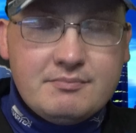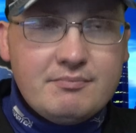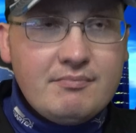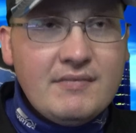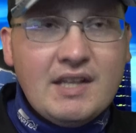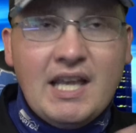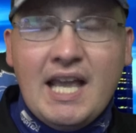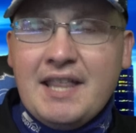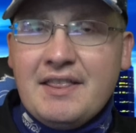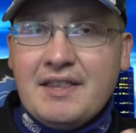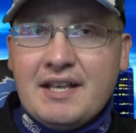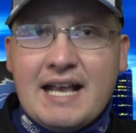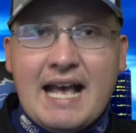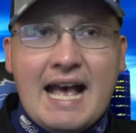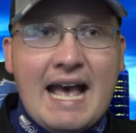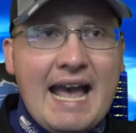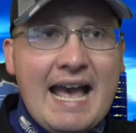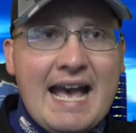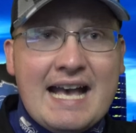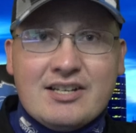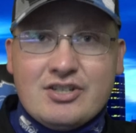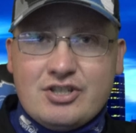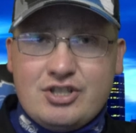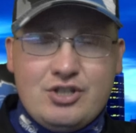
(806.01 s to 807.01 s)
And the
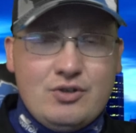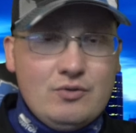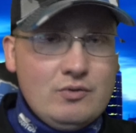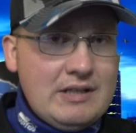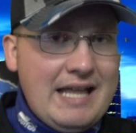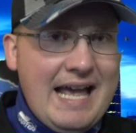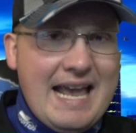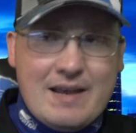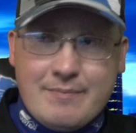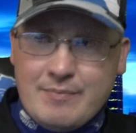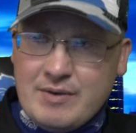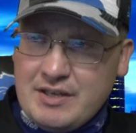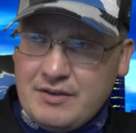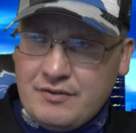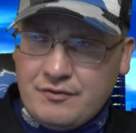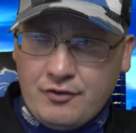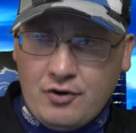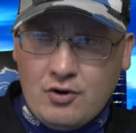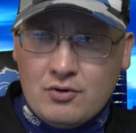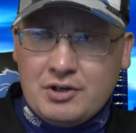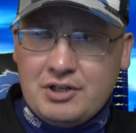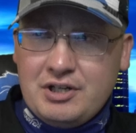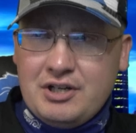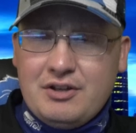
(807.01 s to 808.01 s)
guy asked, do you like being
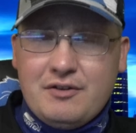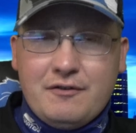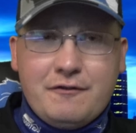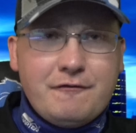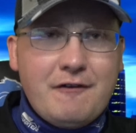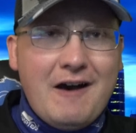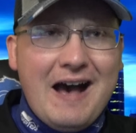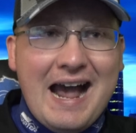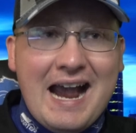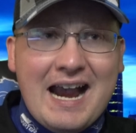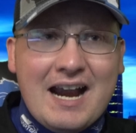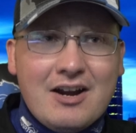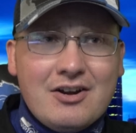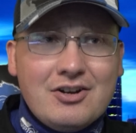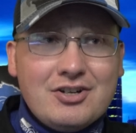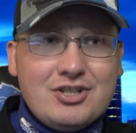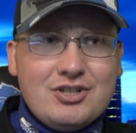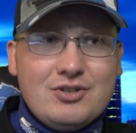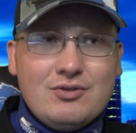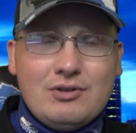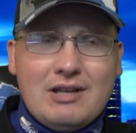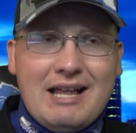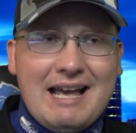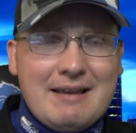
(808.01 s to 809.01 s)
thrown into the fire?
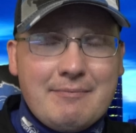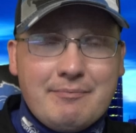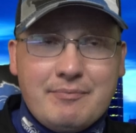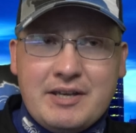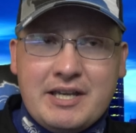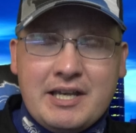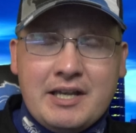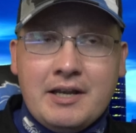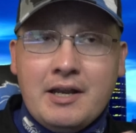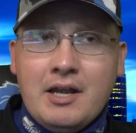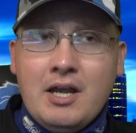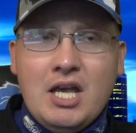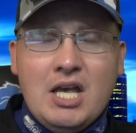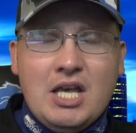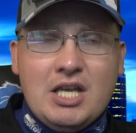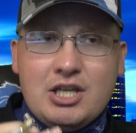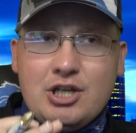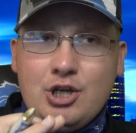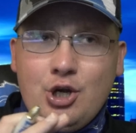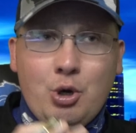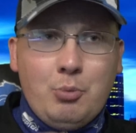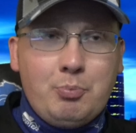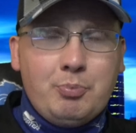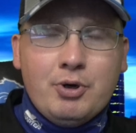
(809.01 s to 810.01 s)
Do you like being,
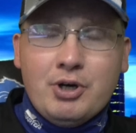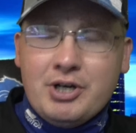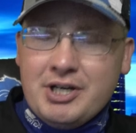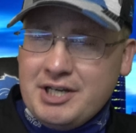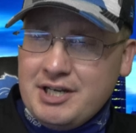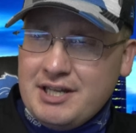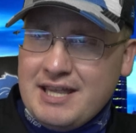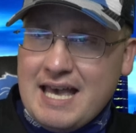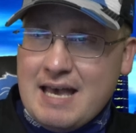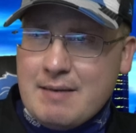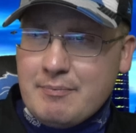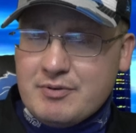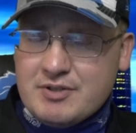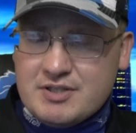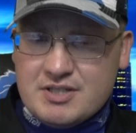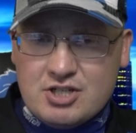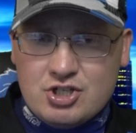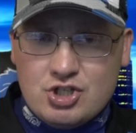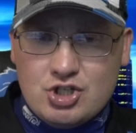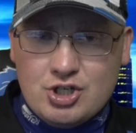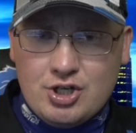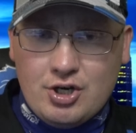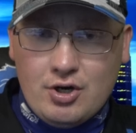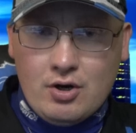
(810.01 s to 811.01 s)
put into that
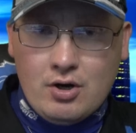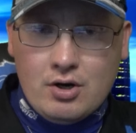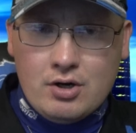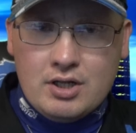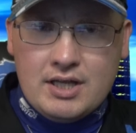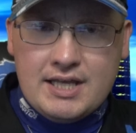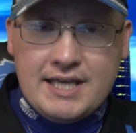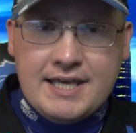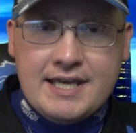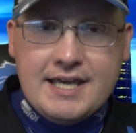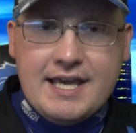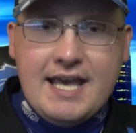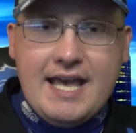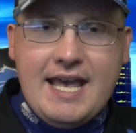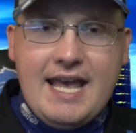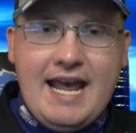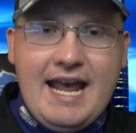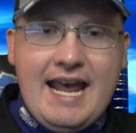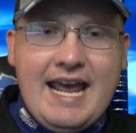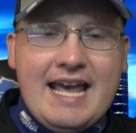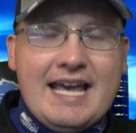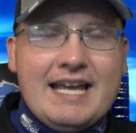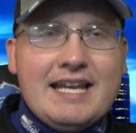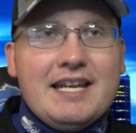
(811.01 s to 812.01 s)
position early?
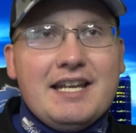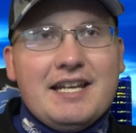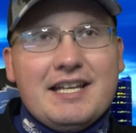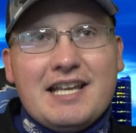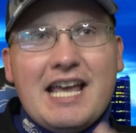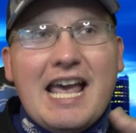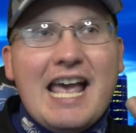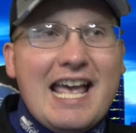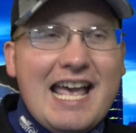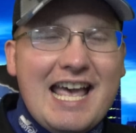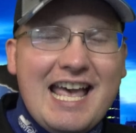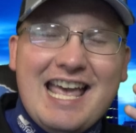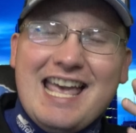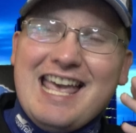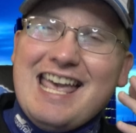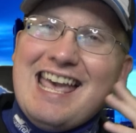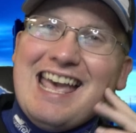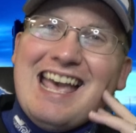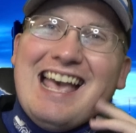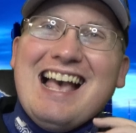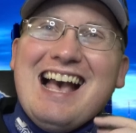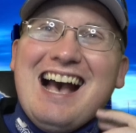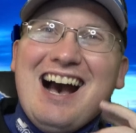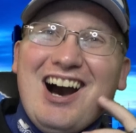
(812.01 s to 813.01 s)
And
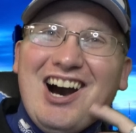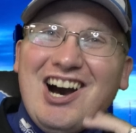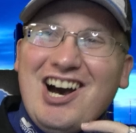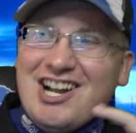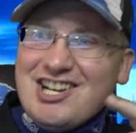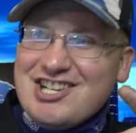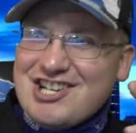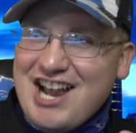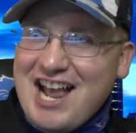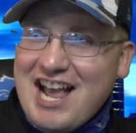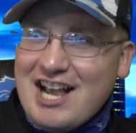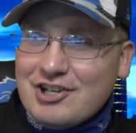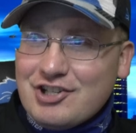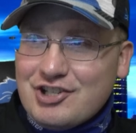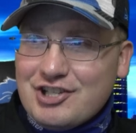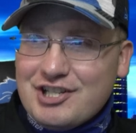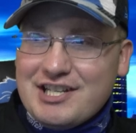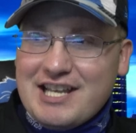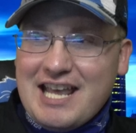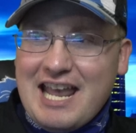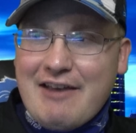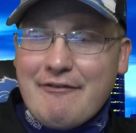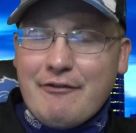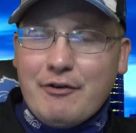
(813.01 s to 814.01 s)
Hutch
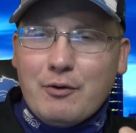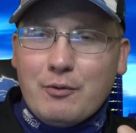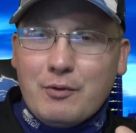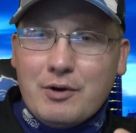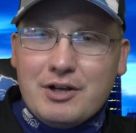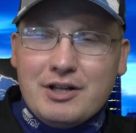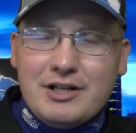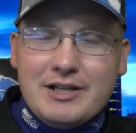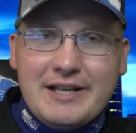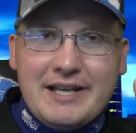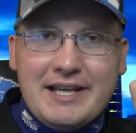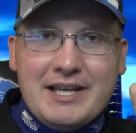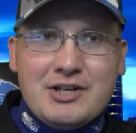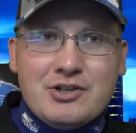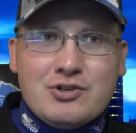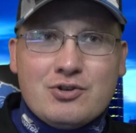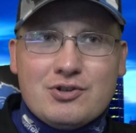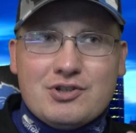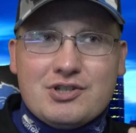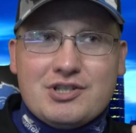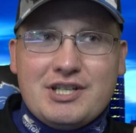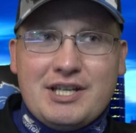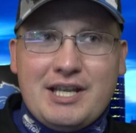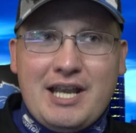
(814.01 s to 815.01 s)
actually gave a really
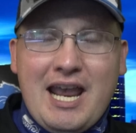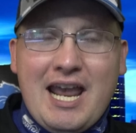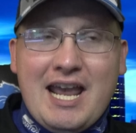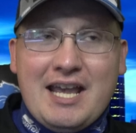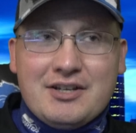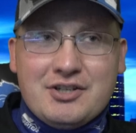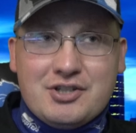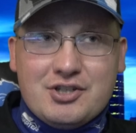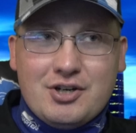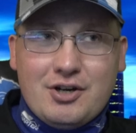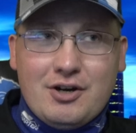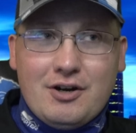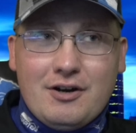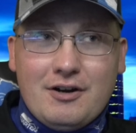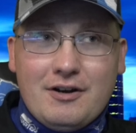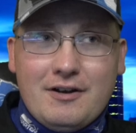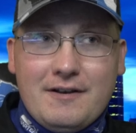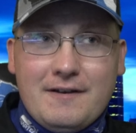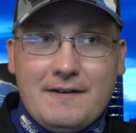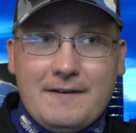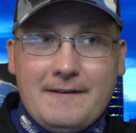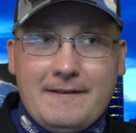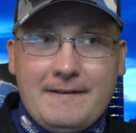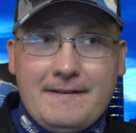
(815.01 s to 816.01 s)
interesting answer.
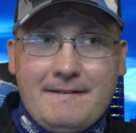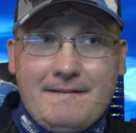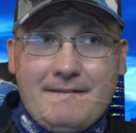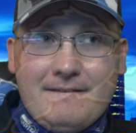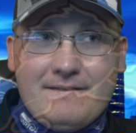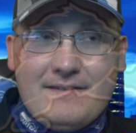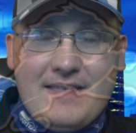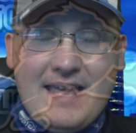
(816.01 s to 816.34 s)
The